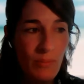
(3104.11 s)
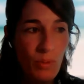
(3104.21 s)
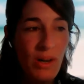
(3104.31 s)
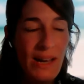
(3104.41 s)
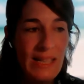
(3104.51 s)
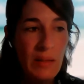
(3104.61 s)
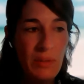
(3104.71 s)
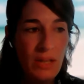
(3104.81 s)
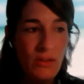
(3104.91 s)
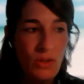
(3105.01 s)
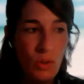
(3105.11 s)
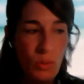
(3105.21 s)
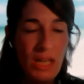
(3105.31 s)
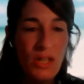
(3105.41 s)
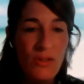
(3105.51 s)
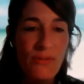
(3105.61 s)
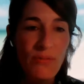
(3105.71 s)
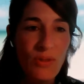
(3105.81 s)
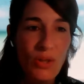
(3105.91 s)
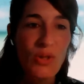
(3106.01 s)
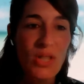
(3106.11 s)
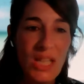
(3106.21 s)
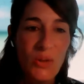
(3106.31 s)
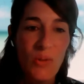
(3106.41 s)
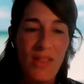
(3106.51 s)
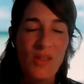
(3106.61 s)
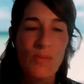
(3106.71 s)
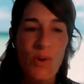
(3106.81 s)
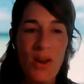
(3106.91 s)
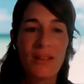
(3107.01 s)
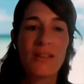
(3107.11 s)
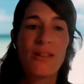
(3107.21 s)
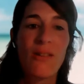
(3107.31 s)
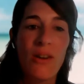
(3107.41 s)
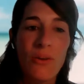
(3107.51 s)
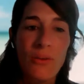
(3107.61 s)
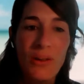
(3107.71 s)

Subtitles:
were asking me, do we need to continue with this project or no?